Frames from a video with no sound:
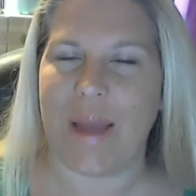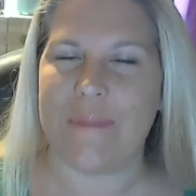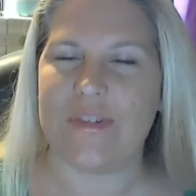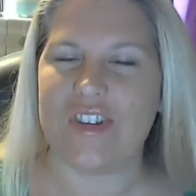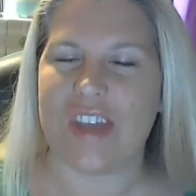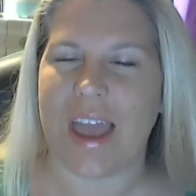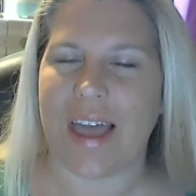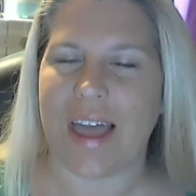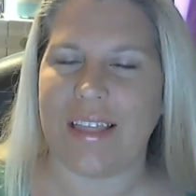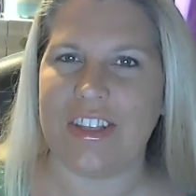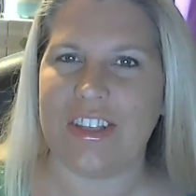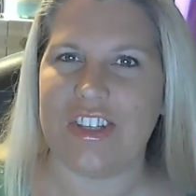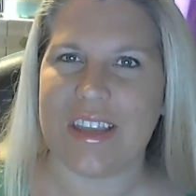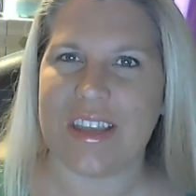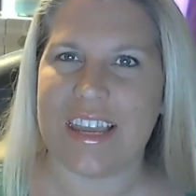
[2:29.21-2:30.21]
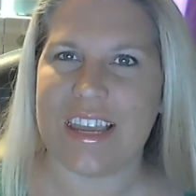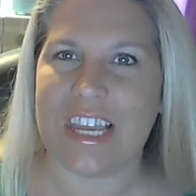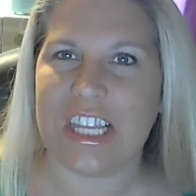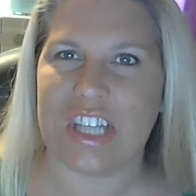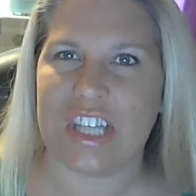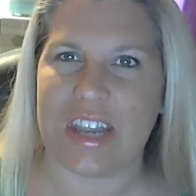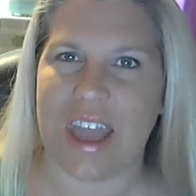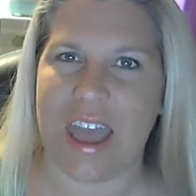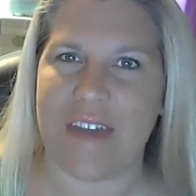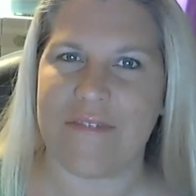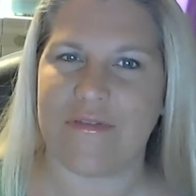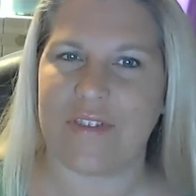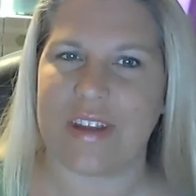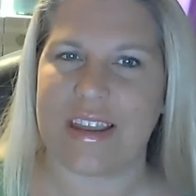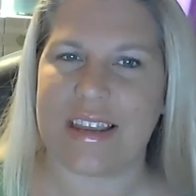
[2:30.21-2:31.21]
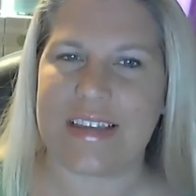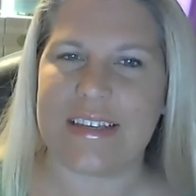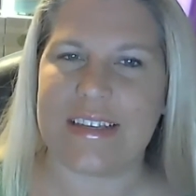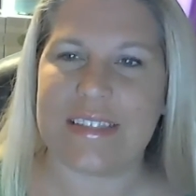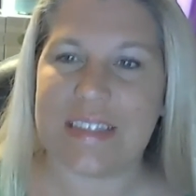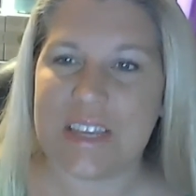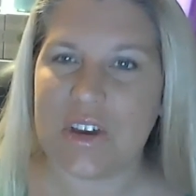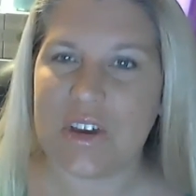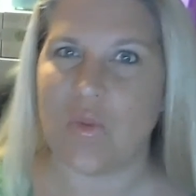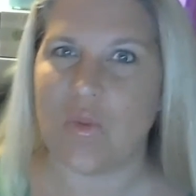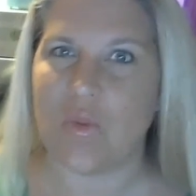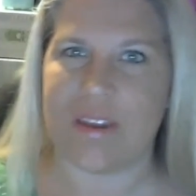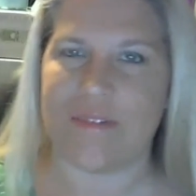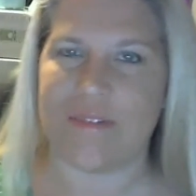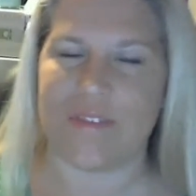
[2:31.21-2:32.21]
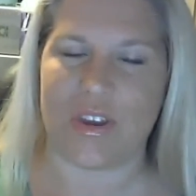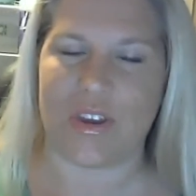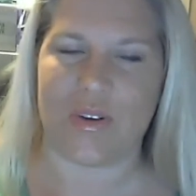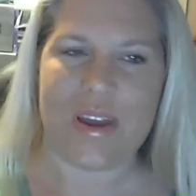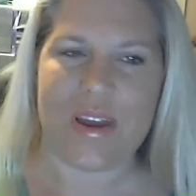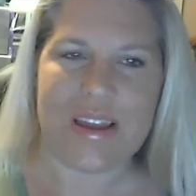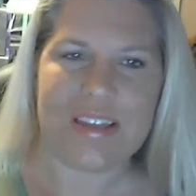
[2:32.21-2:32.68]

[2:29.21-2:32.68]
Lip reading: I'm challenging each and every single one of you